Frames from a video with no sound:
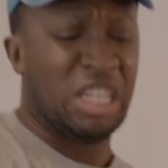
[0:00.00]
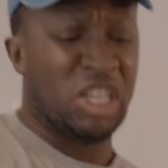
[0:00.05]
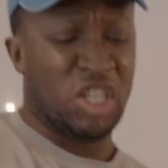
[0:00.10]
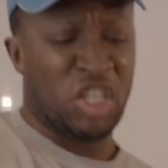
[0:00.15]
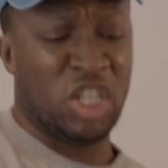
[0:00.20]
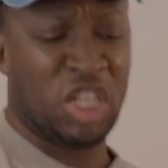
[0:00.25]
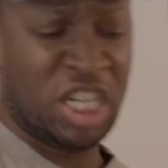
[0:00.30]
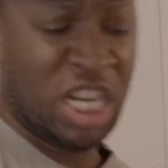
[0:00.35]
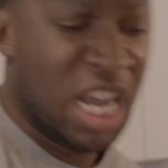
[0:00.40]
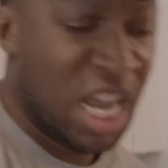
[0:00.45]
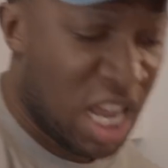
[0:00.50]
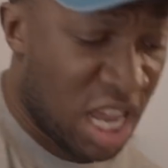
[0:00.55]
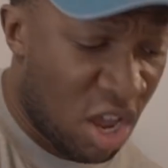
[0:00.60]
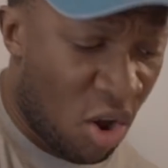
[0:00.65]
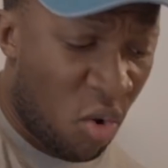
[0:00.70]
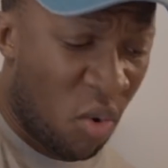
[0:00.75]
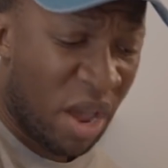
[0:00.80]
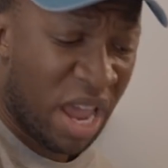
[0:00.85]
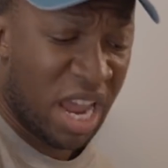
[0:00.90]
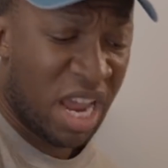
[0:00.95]
shit,
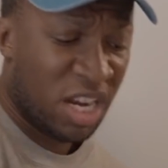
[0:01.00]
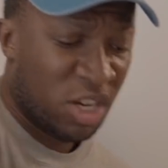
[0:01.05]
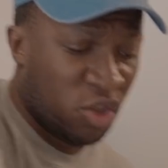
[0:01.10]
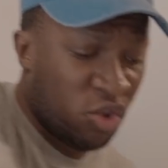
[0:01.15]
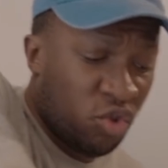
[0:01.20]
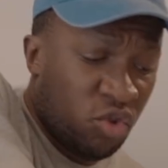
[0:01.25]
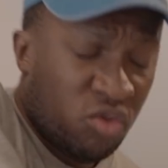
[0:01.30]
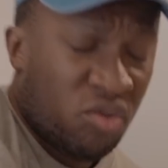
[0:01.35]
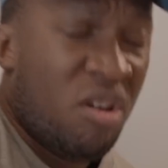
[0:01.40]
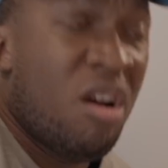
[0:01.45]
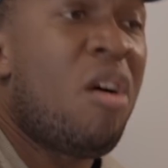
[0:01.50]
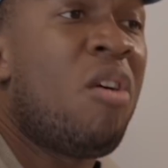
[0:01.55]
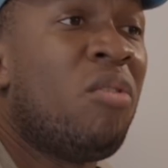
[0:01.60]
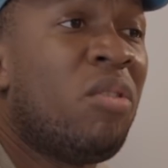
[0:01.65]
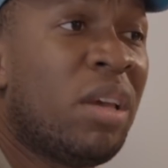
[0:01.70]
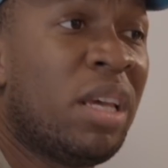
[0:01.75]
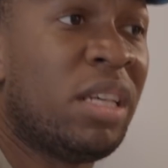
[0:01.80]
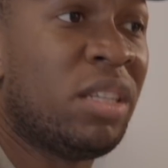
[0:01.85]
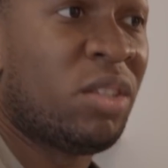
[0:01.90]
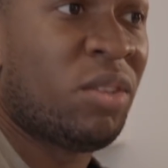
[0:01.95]
your hand's
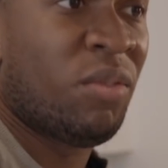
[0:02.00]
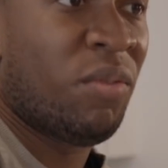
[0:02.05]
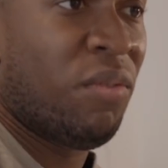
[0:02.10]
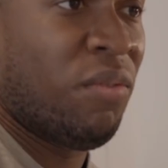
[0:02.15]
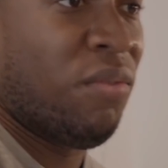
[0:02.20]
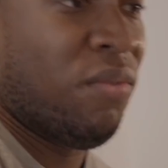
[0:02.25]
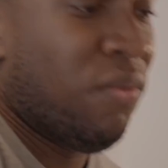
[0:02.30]
strong as